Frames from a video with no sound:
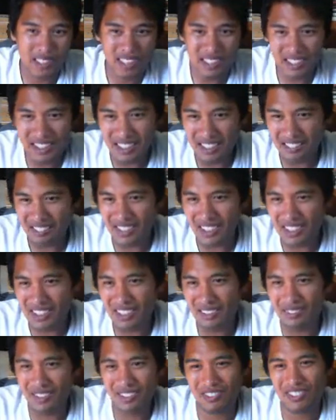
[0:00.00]
he's gonna
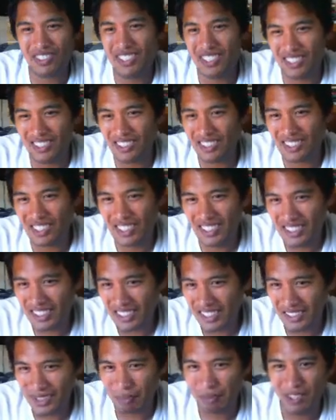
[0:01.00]
watch out for you know. I
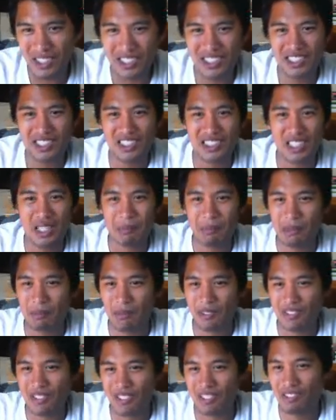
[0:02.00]
think he's pretty
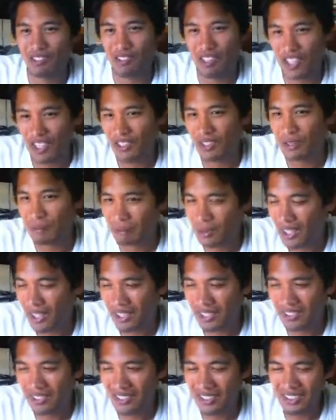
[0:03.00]
susceptible to ground and
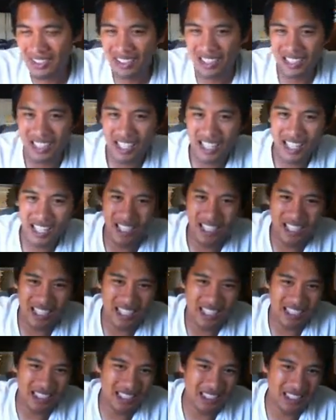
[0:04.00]
pound.
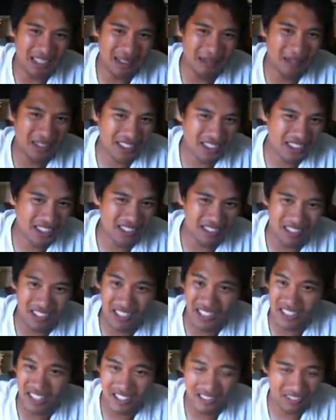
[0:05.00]
Uh, he's gotta
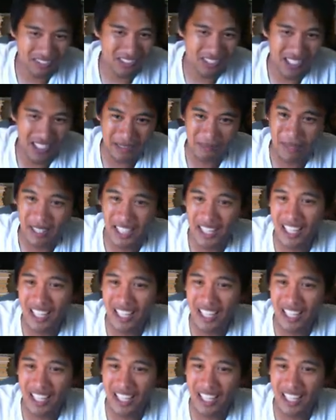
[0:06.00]
watch out for that